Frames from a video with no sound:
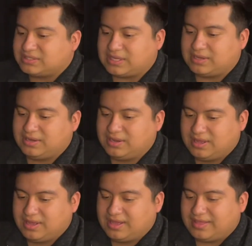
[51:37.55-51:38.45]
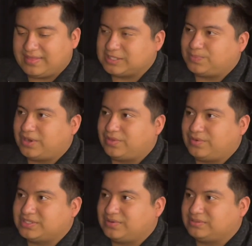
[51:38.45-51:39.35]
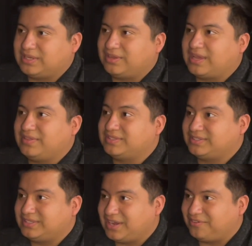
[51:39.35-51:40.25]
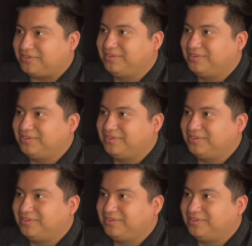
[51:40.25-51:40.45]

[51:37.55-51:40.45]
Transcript: And that's part of the reason I was like, okay, this is enough.